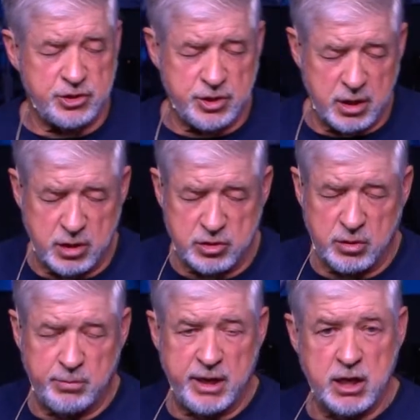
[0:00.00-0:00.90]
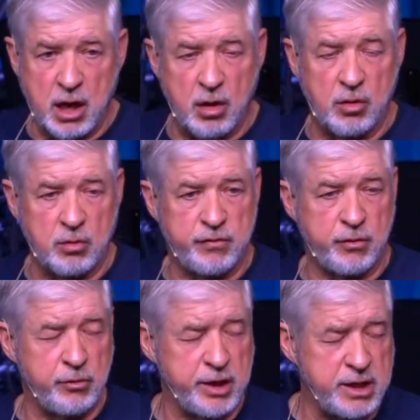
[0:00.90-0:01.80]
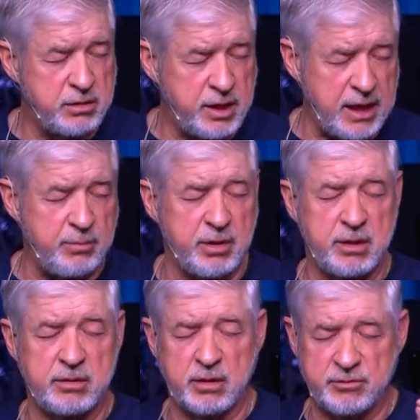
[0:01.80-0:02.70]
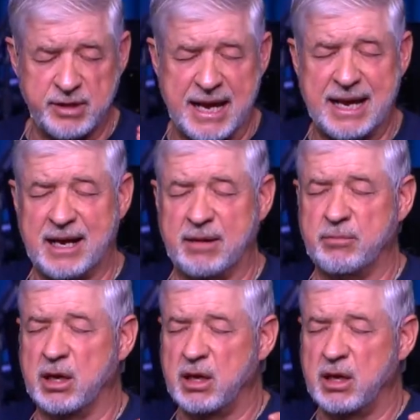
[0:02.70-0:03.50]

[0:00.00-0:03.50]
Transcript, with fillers: church would be known for redeeming the time